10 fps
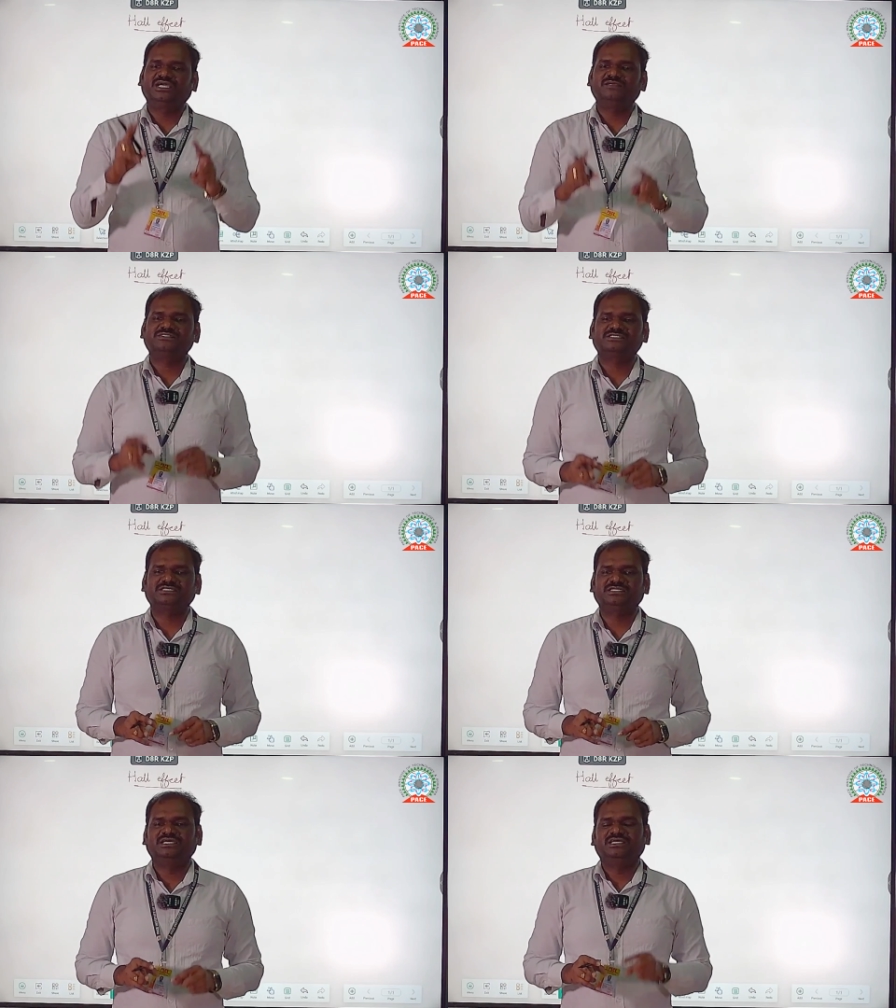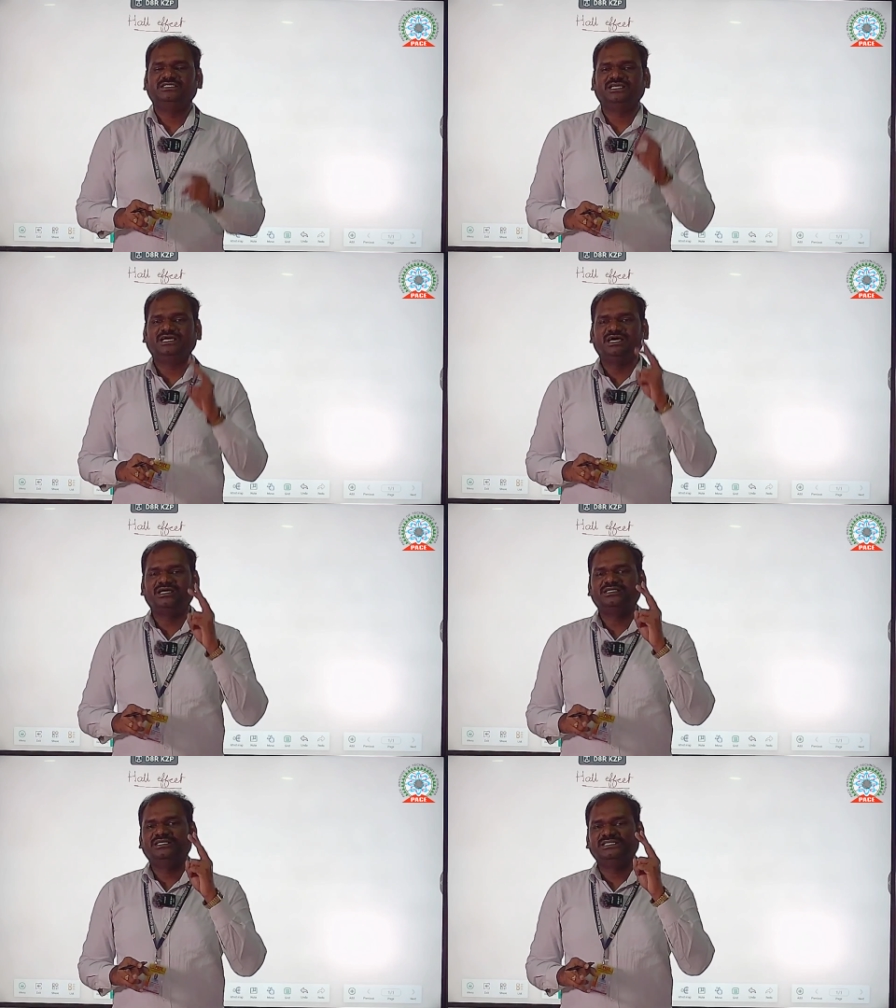They are
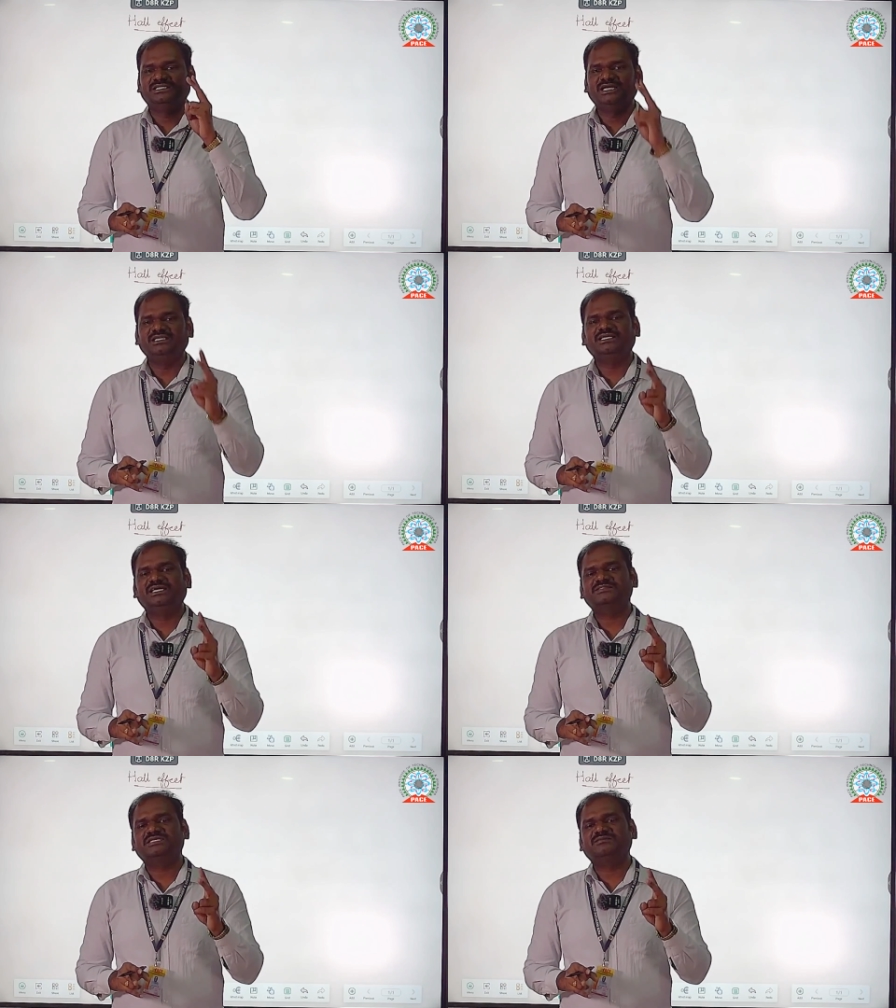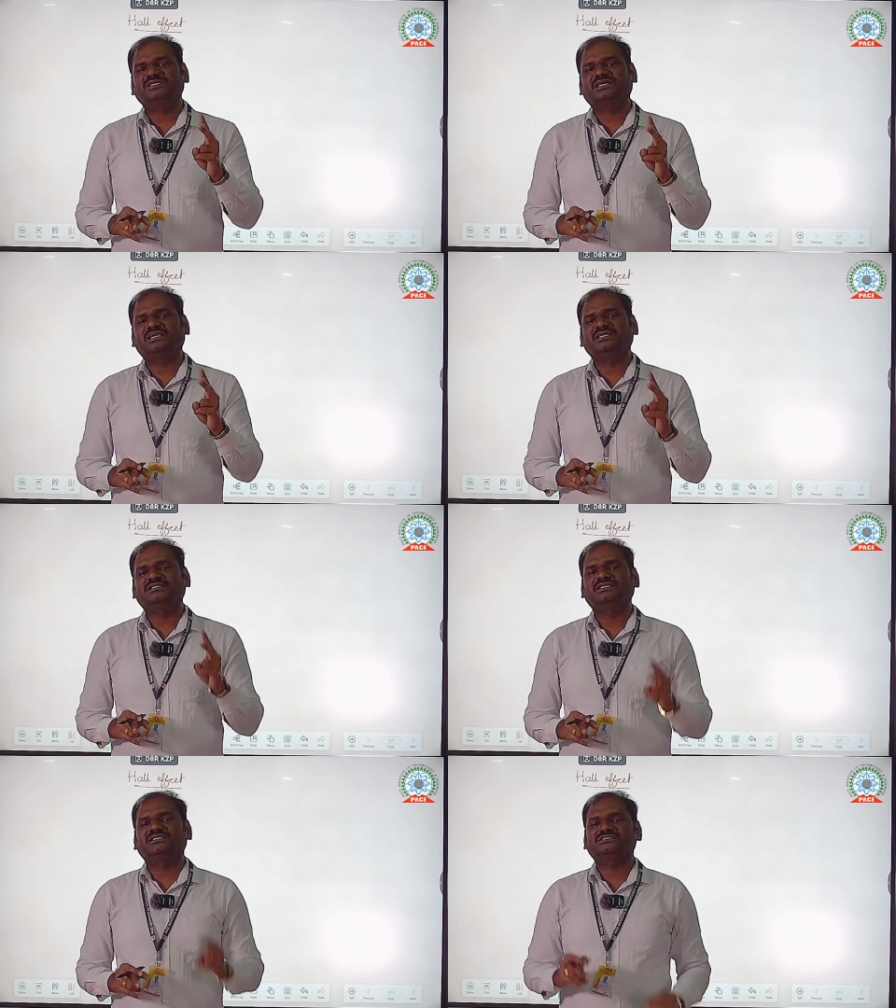N-type
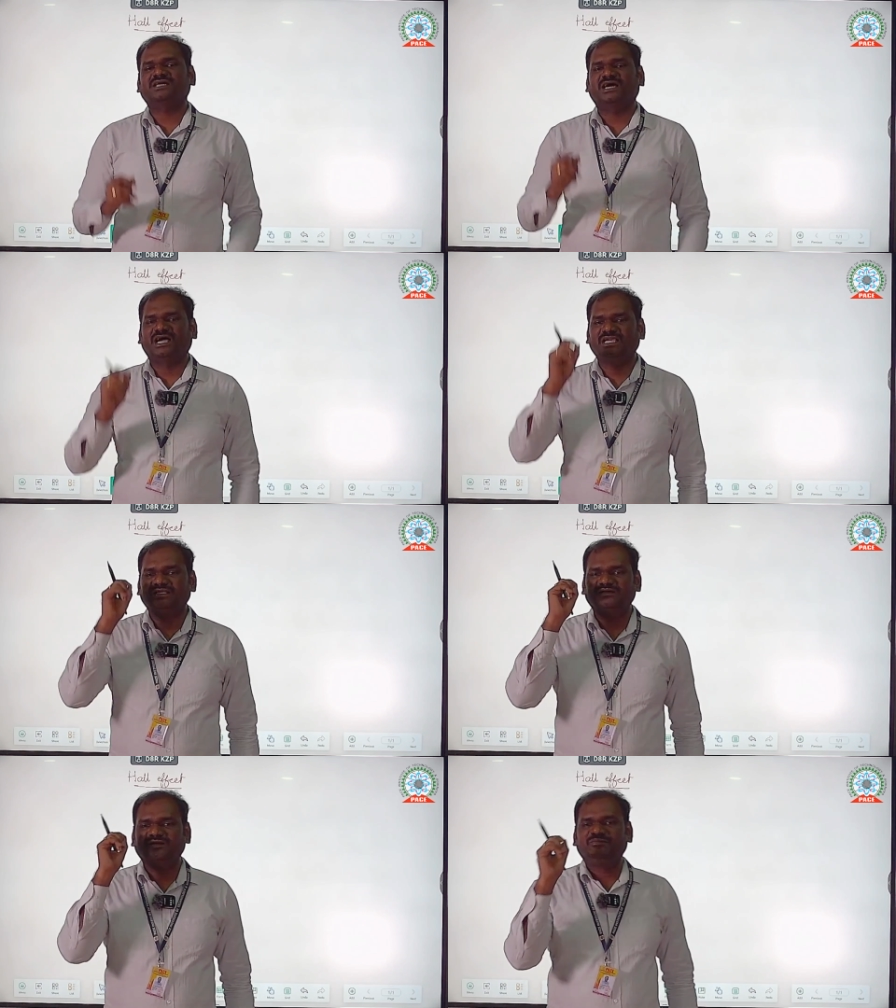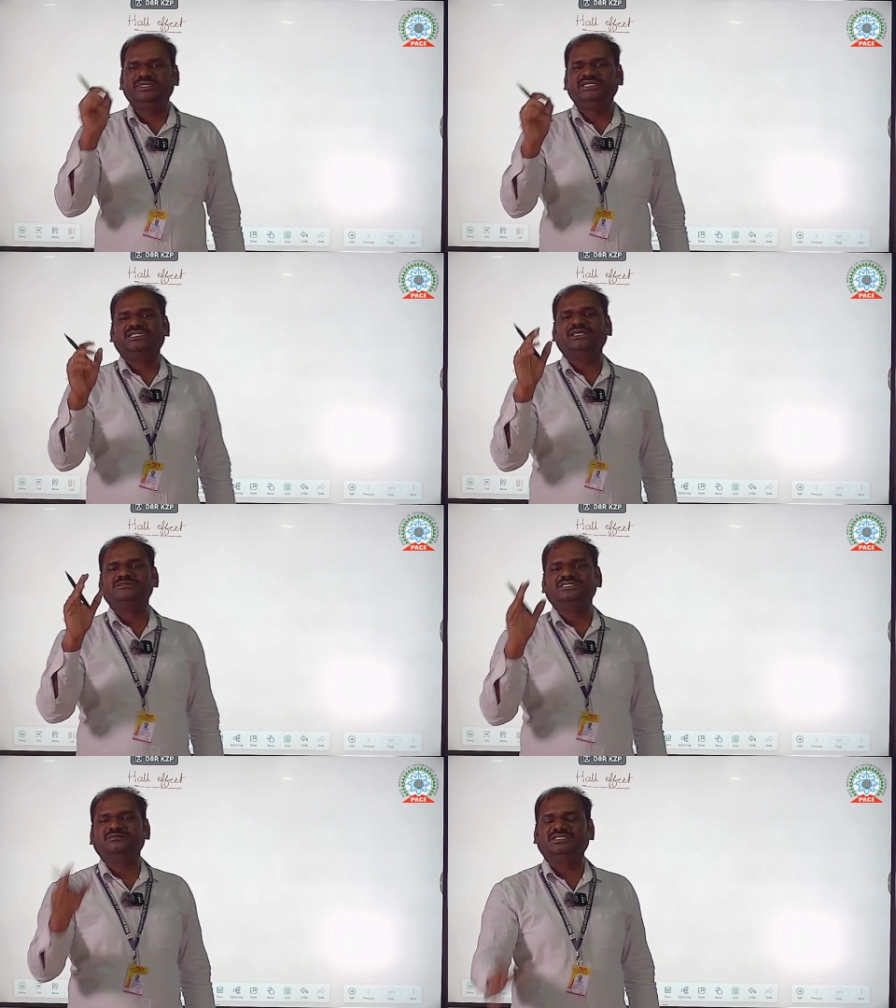semiconductors and P-type
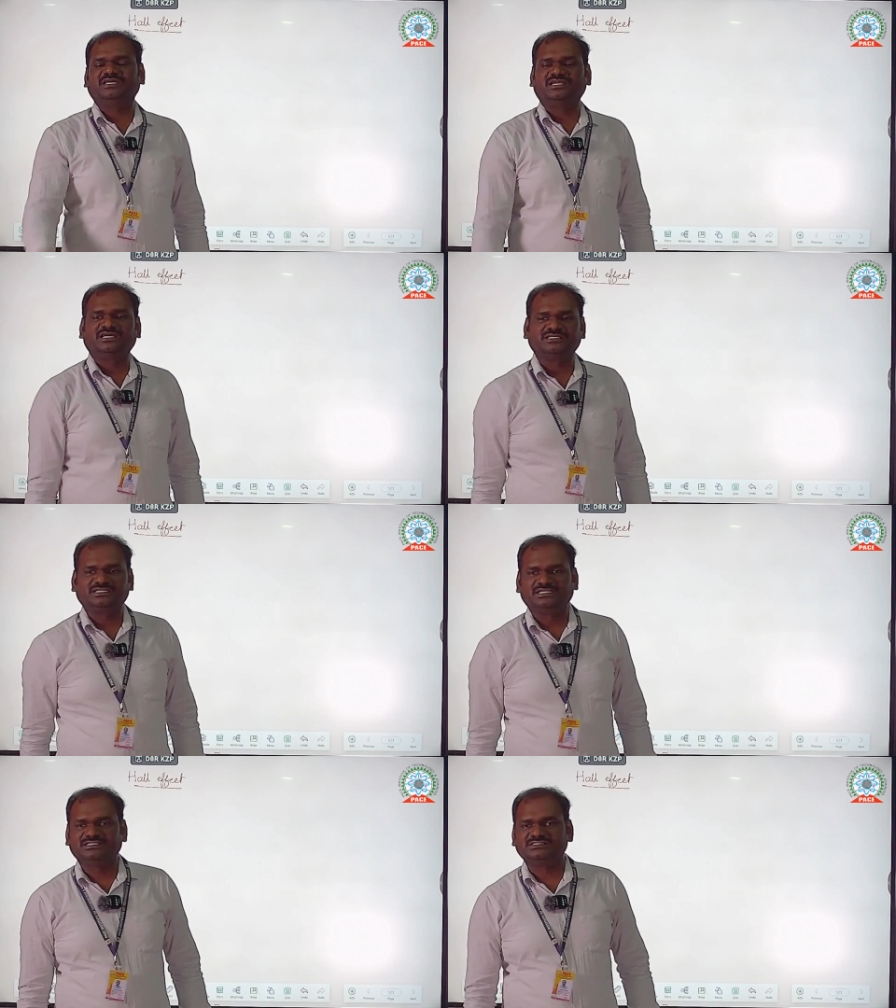semiconductors.